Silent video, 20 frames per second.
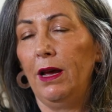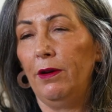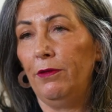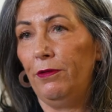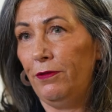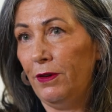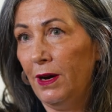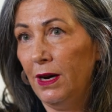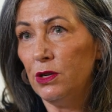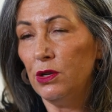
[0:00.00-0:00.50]

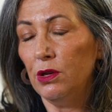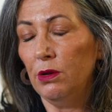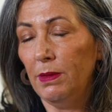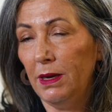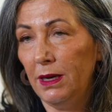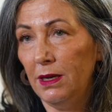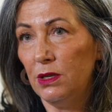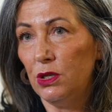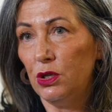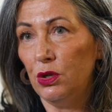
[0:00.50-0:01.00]
have far too
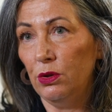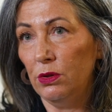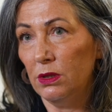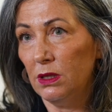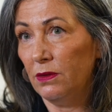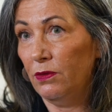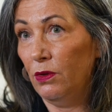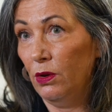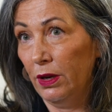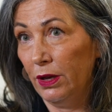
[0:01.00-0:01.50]
many
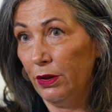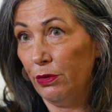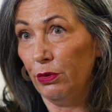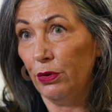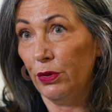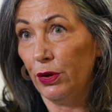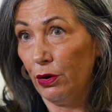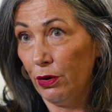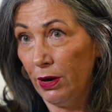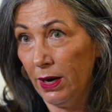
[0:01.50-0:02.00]
students falling
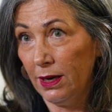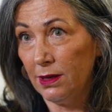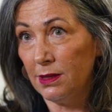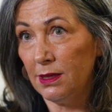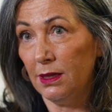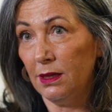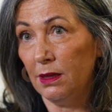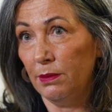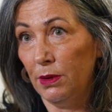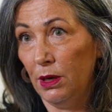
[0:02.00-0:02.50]
through the
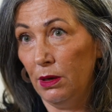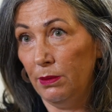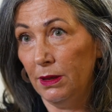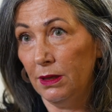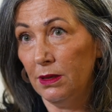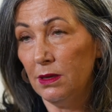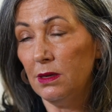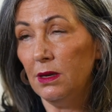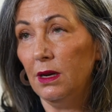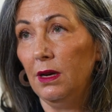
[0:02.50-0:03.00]
cracks at the
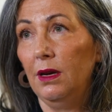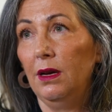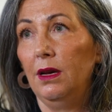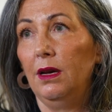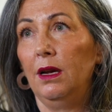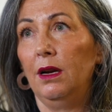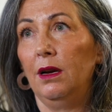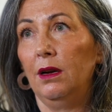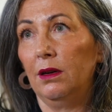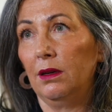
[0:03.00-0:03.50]
moment.
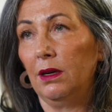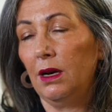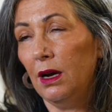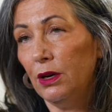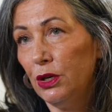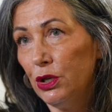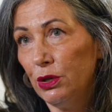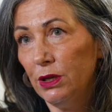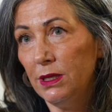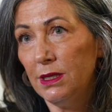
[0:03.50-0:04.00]
In a
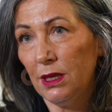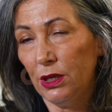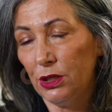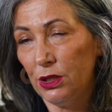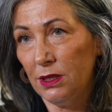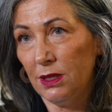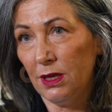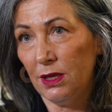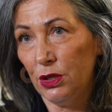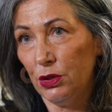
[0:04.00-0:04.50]
country
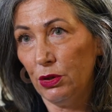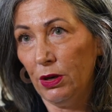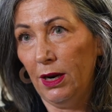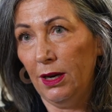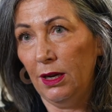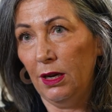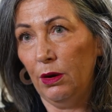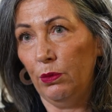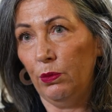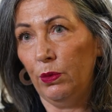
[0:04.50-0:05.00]
such as
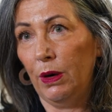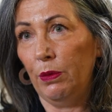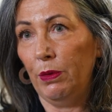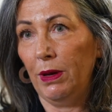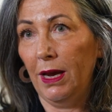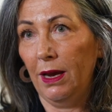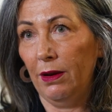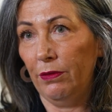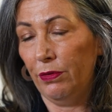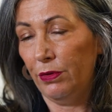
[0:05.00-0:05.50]
Australia, where
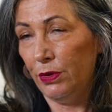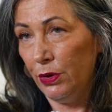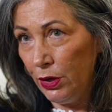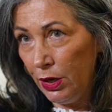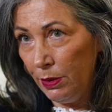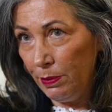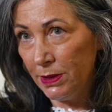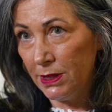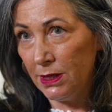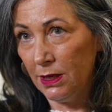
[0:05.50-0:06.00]
we have
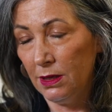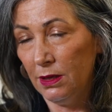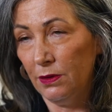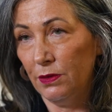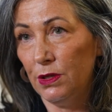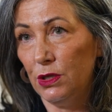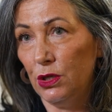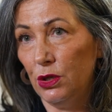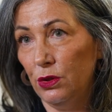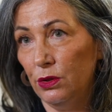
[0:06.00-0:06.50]
30%
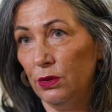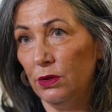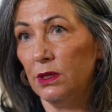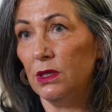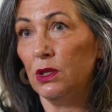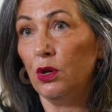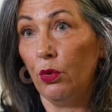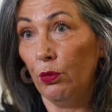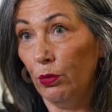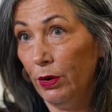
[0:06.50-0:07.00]
of
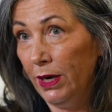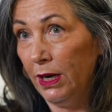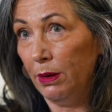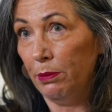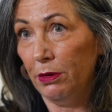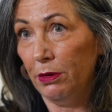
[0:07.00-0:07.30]
students not reading